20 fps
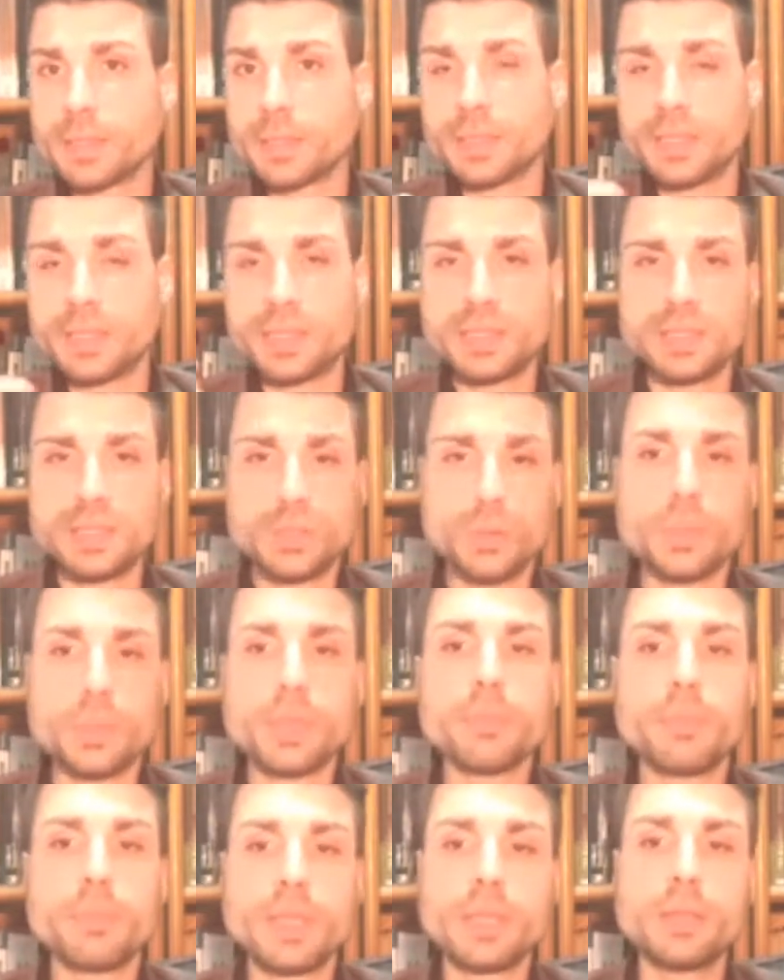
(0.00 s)
this
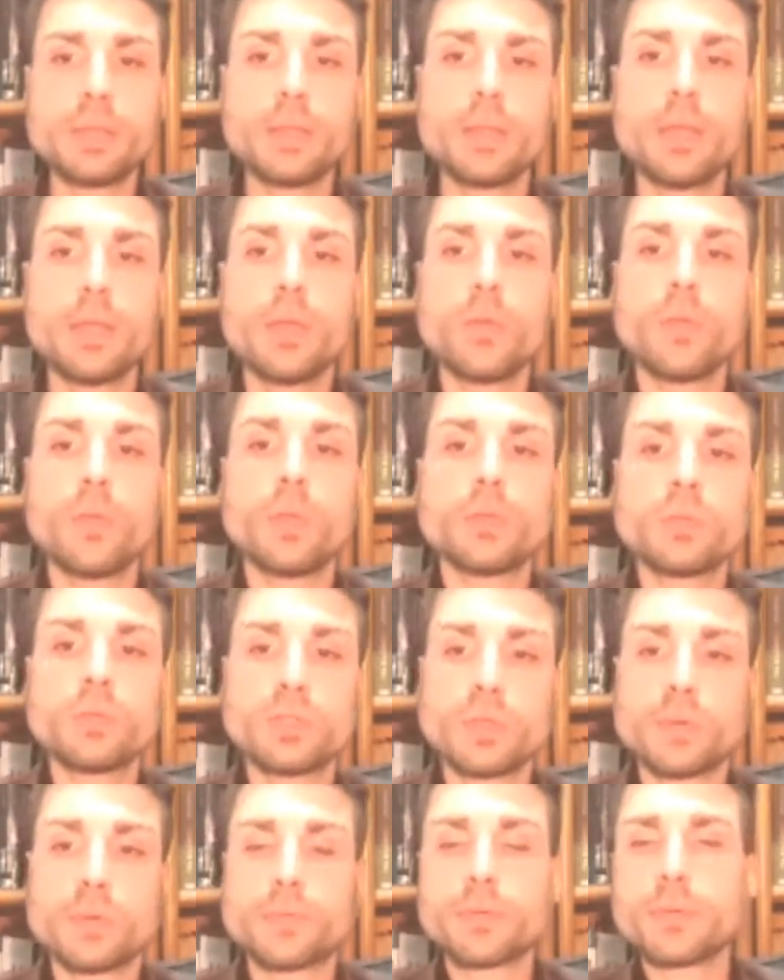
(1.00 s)
human being will
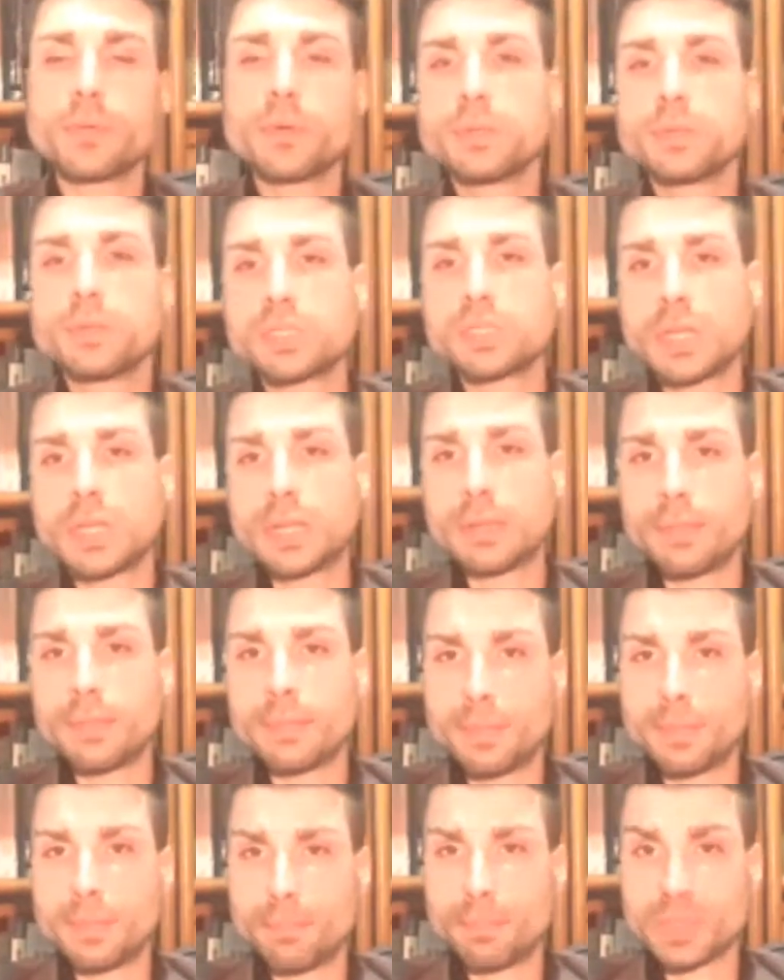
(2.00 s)
suffer some